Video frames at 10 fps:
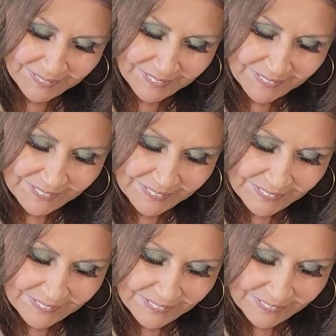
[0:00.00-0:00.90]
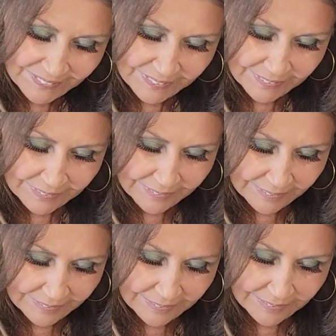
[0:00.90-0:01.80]

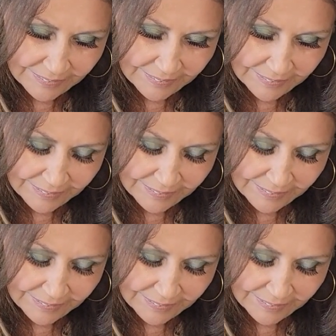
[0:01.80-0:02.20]
(no one is talking)